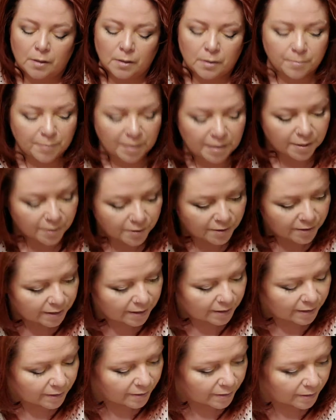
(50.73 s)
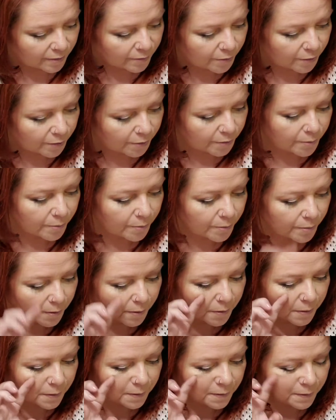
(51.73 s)
I hearing anything for you?
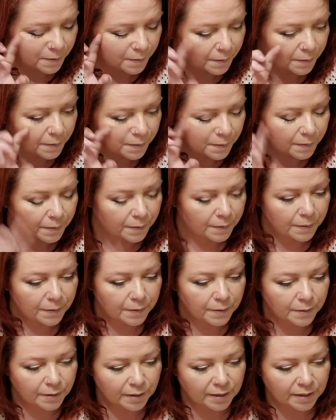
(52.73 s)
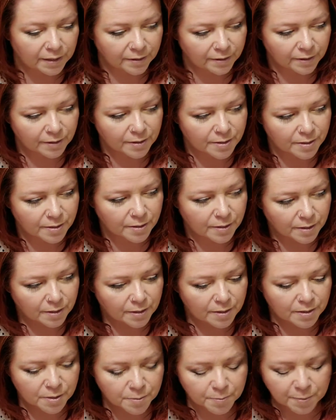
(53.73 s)
Anything,
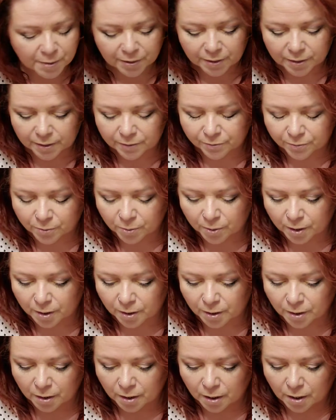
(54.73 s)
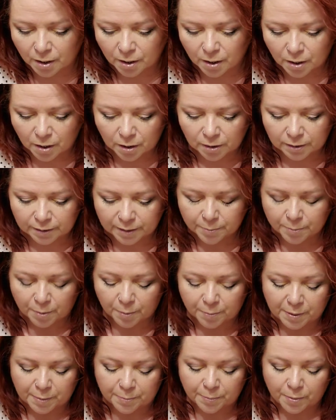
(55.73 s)
Spirit, for our Libra
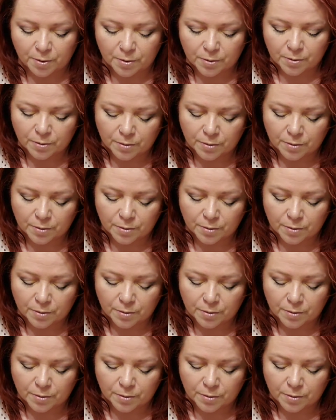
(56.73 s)
people?